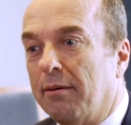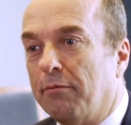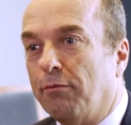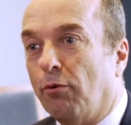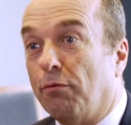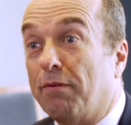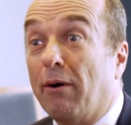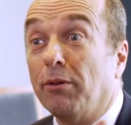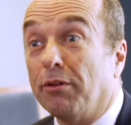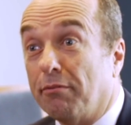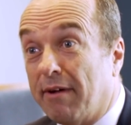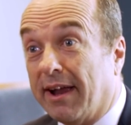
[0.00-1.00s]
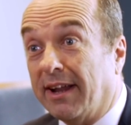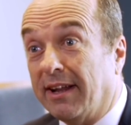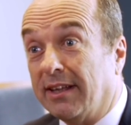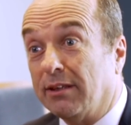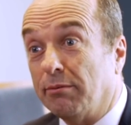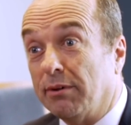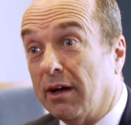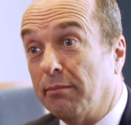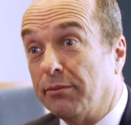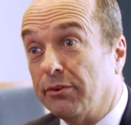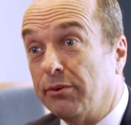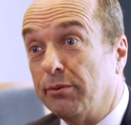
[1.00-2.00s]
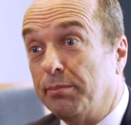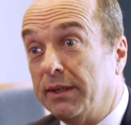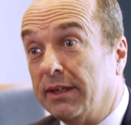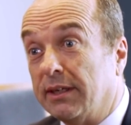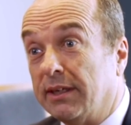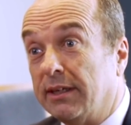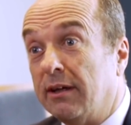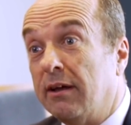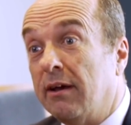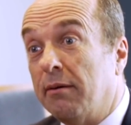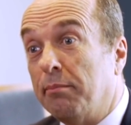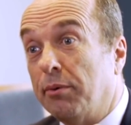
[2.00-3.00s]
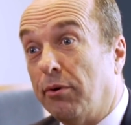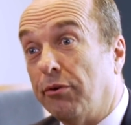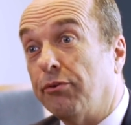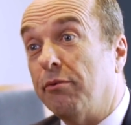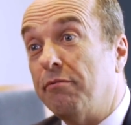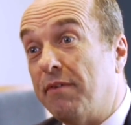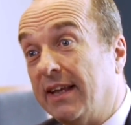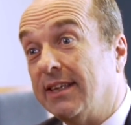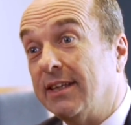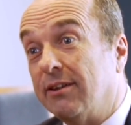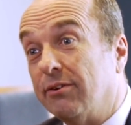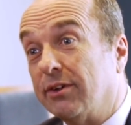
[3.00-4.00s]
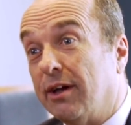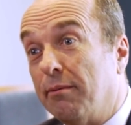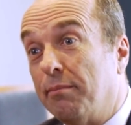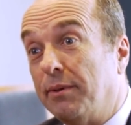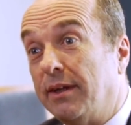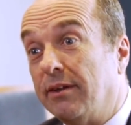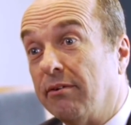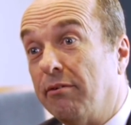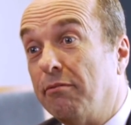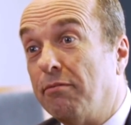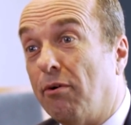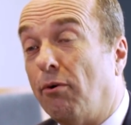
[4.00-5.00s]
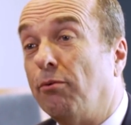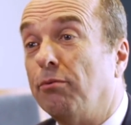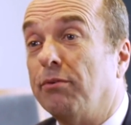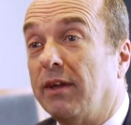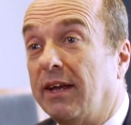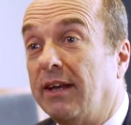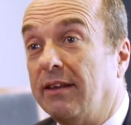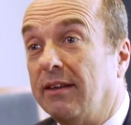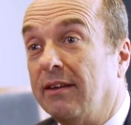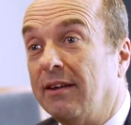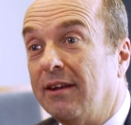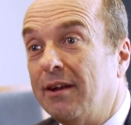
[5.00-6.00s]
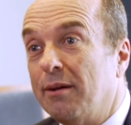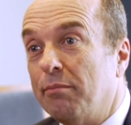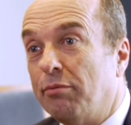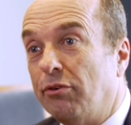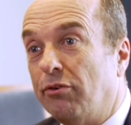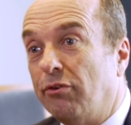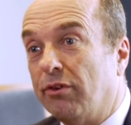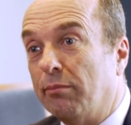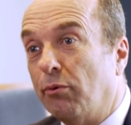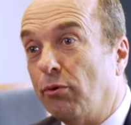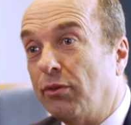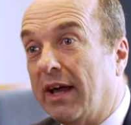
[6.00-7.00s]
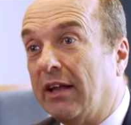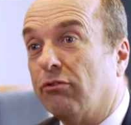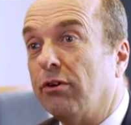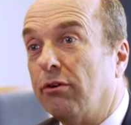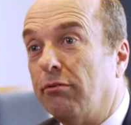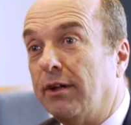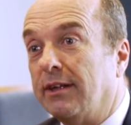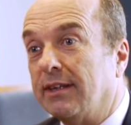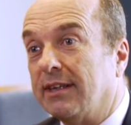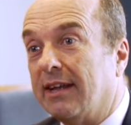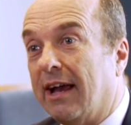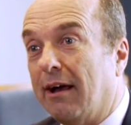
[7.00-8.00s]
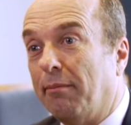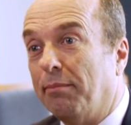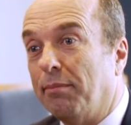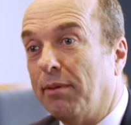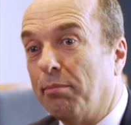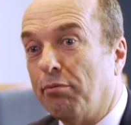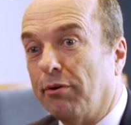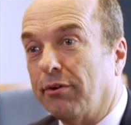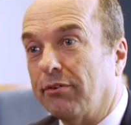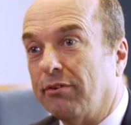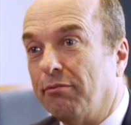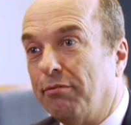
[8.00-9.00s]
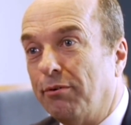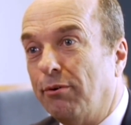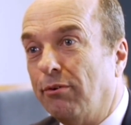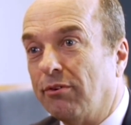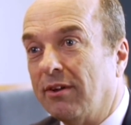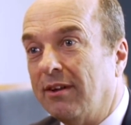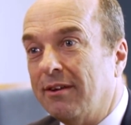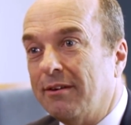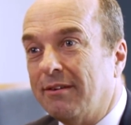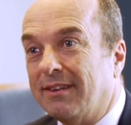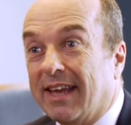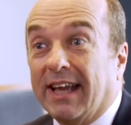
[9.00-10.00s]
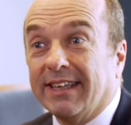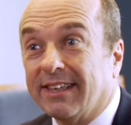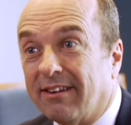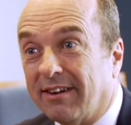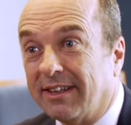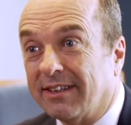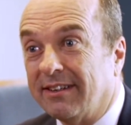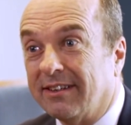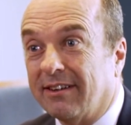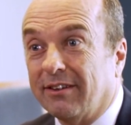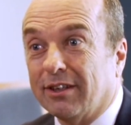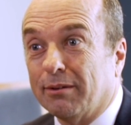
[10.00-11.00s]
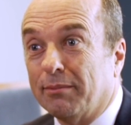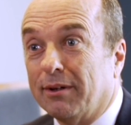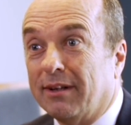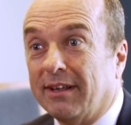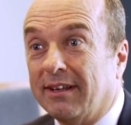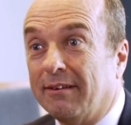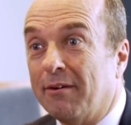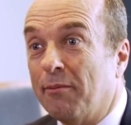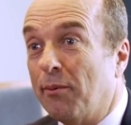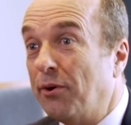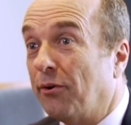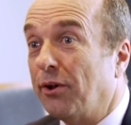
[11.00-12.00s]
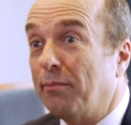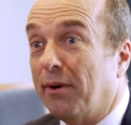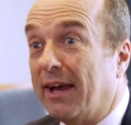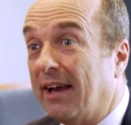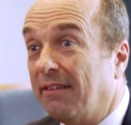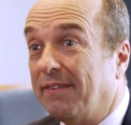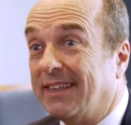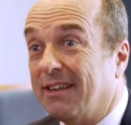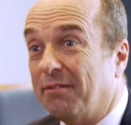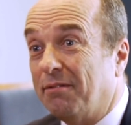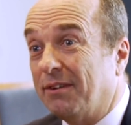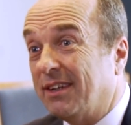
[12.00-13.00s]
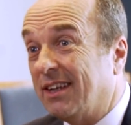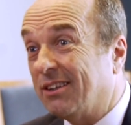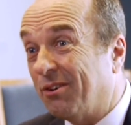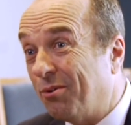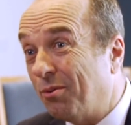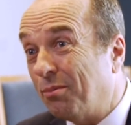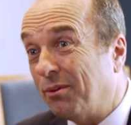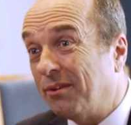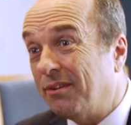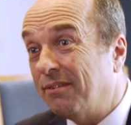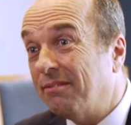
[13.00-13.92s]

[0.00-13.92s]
fall foul of the regulator when it comes to obesity, but also invest in those companies that are involved in producing more natural ingredients to help the products and foods taste nice, because ultimately we're not going to buy healthy stuff if it tastes horrible.